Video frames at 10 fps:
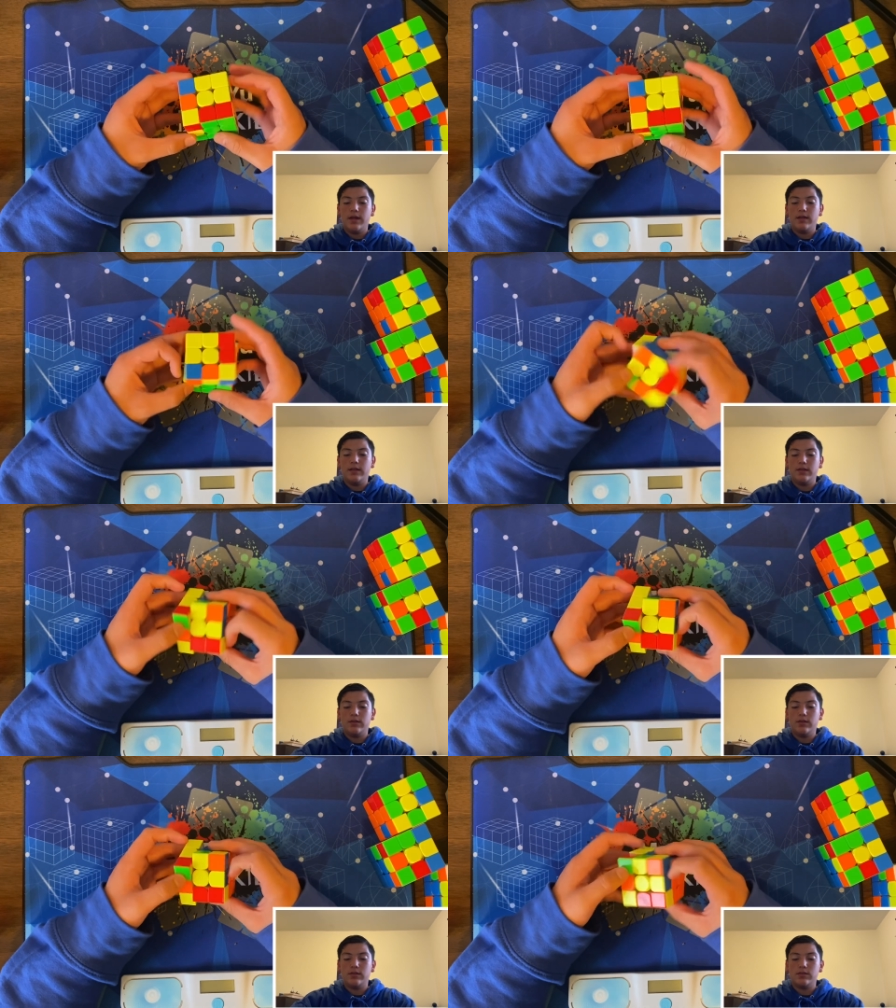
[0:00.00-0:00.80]
and then
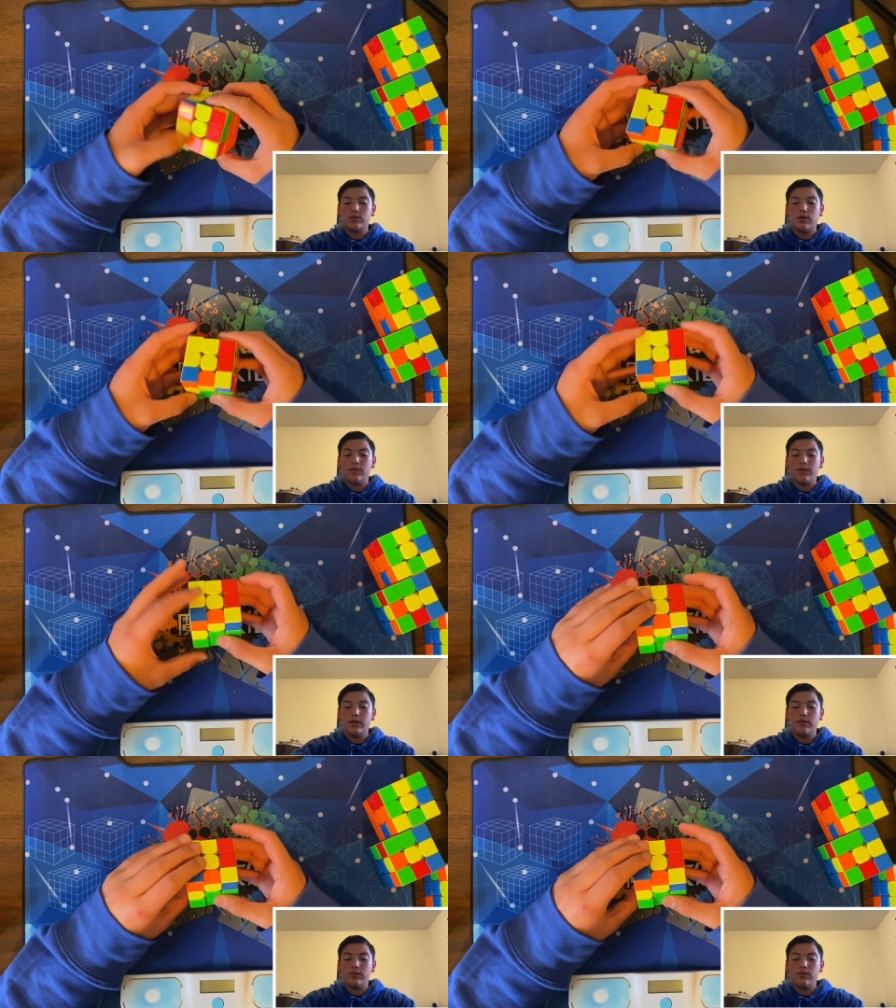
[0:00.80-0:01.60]
you can solve
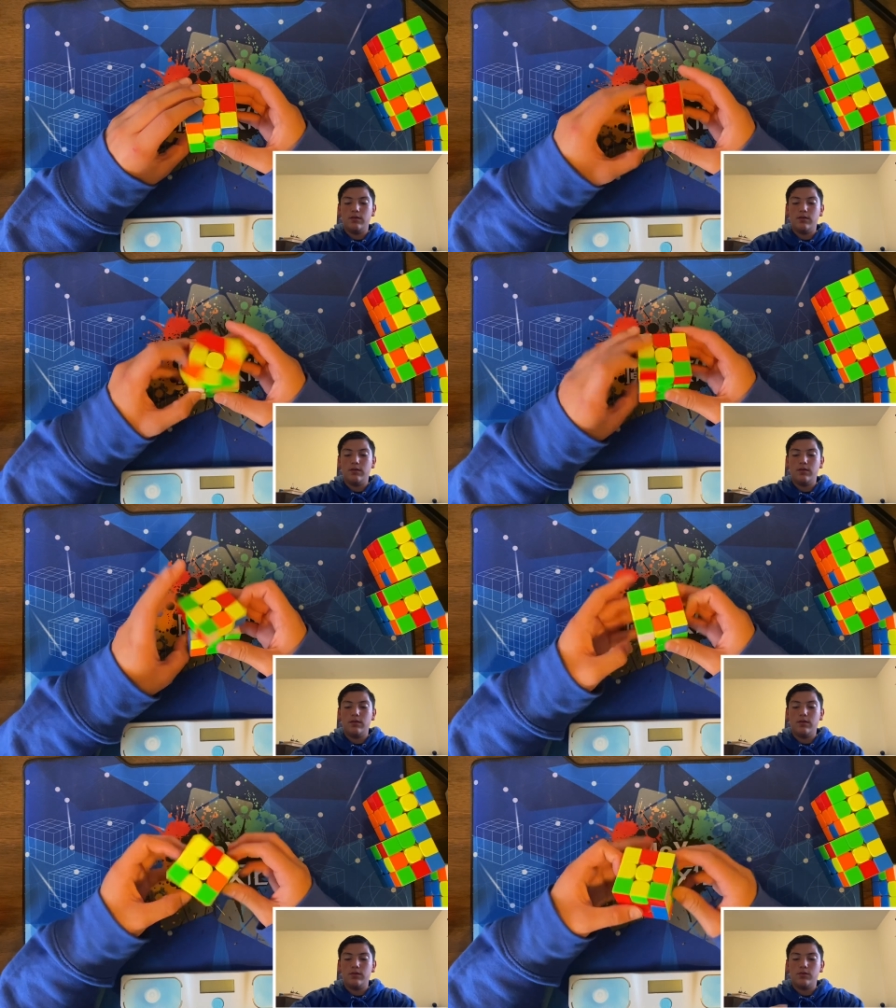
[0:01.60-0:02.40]
it
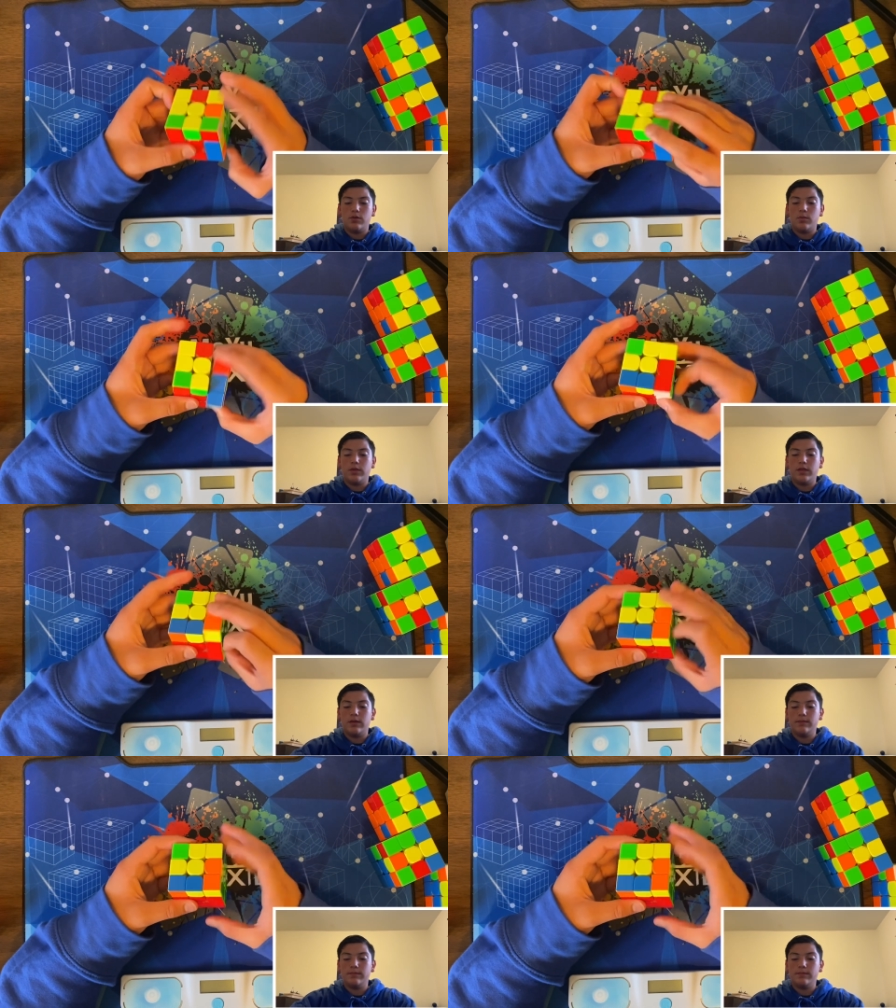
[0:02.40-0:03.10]
normally.